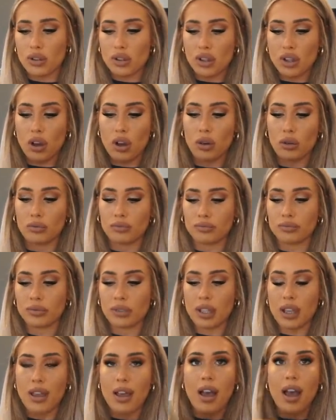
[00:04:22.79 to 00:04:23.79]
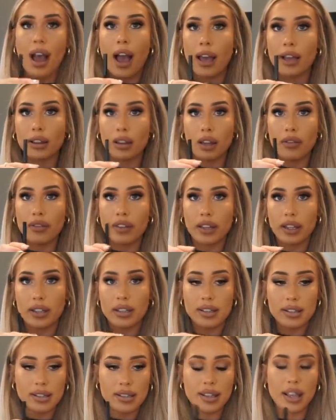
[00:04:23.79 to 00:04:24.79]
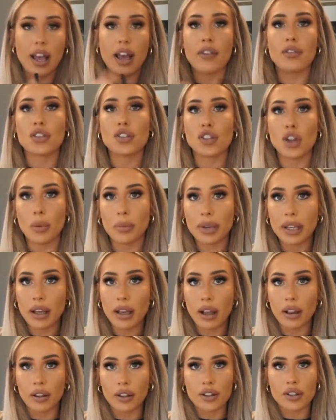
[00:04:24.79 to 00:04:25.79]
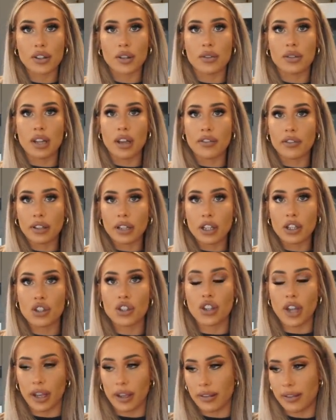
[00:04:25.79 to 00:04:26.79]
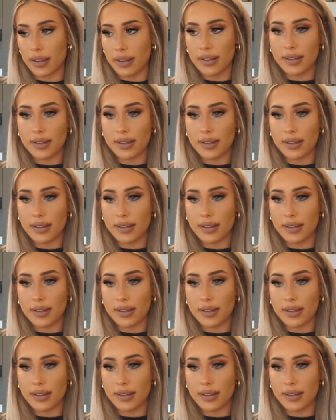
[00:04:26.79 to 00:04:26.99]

So I love this. They have so many colors, so definitely check these